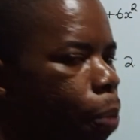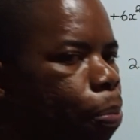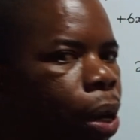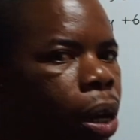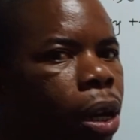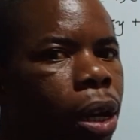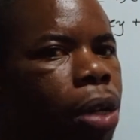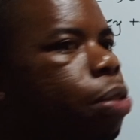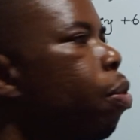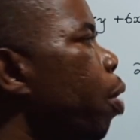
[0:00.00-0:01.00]
back as
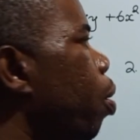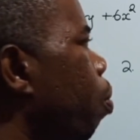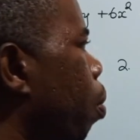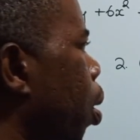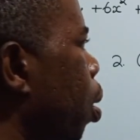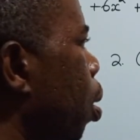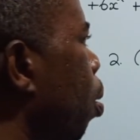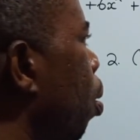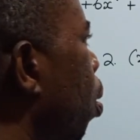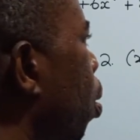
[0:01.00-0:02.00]
grade one,
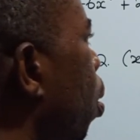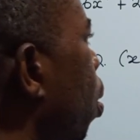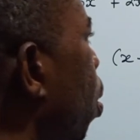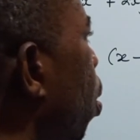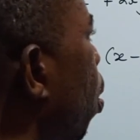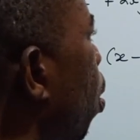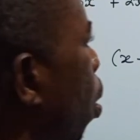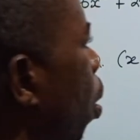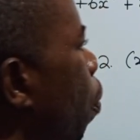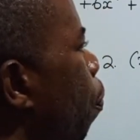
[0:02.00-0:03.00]

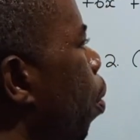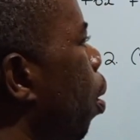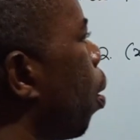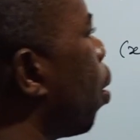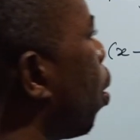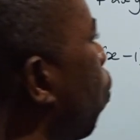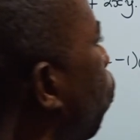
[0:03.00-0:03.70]
if I have